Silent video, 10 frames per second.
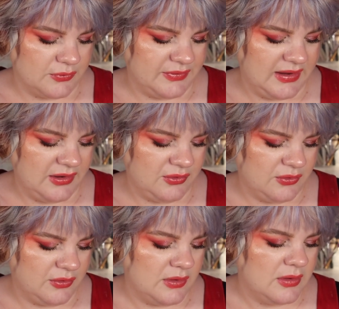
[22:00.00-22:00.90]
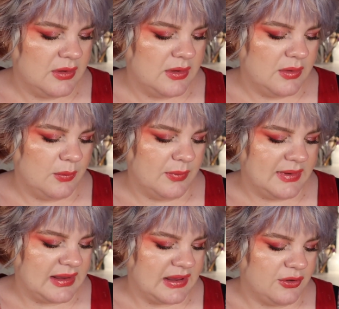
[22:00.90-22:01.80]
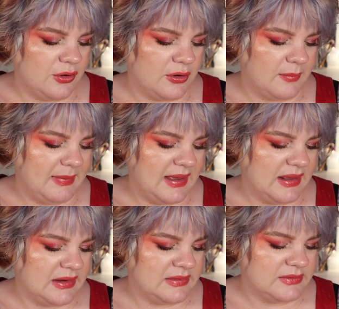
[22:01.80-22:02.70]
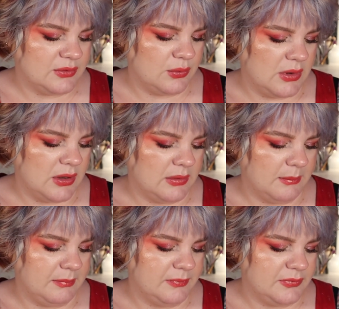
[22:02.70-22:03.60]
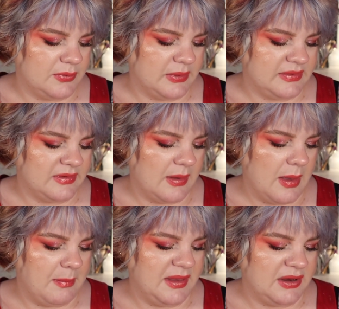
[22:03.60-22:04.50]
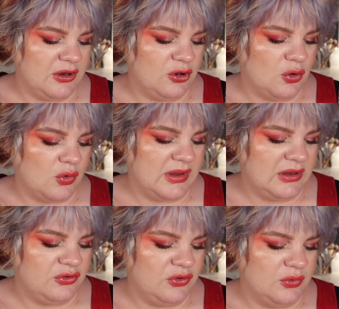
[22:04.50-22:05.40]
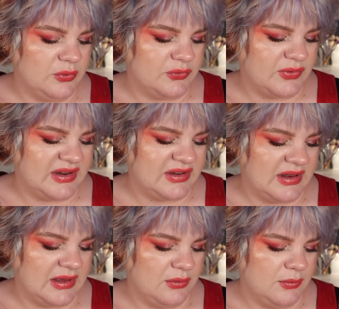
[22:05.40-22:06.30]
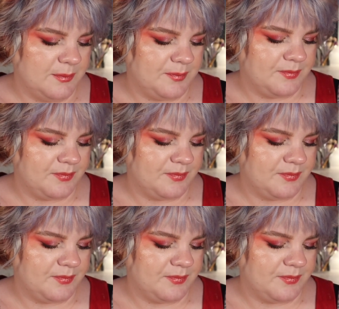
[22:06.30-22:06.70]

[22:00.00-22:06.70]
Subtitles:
container when I get hard pan and so on. So it's a bit annoying to use right now,